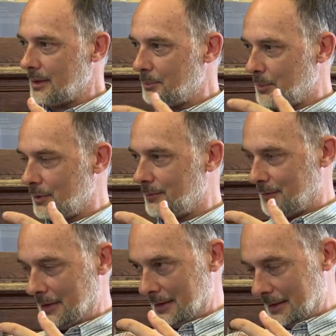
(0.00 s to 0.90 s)
a number of,
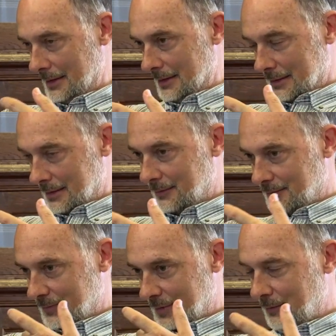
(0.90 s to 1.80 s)

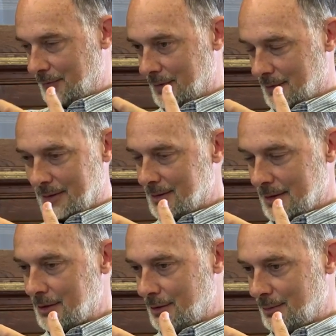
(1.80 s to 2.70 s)
of different
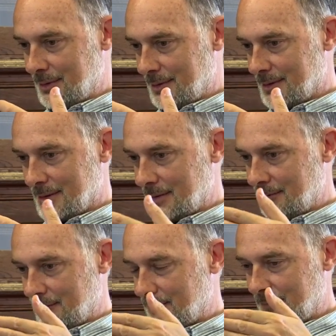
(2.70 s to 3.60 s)
constituents
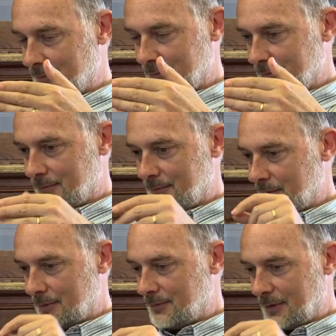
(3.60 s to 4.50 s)
of
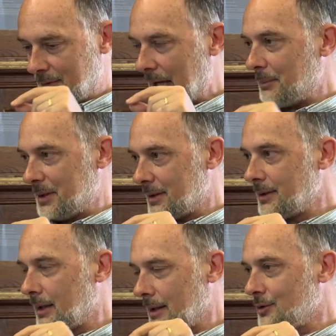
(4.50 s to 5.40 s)
Have, have happened to
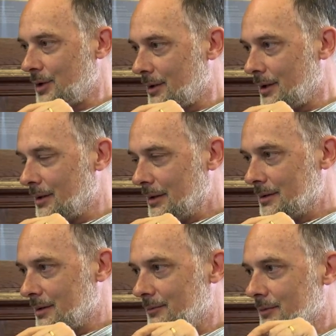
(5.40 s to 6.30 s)
null each other
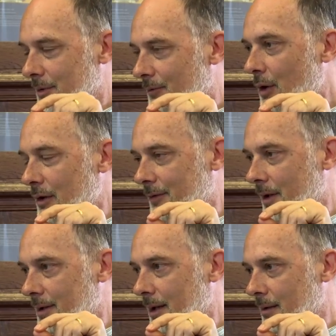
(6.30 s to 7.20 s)
to, to very
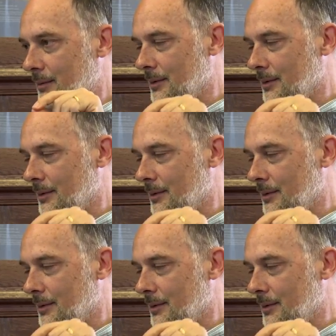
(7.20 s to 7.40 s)
far down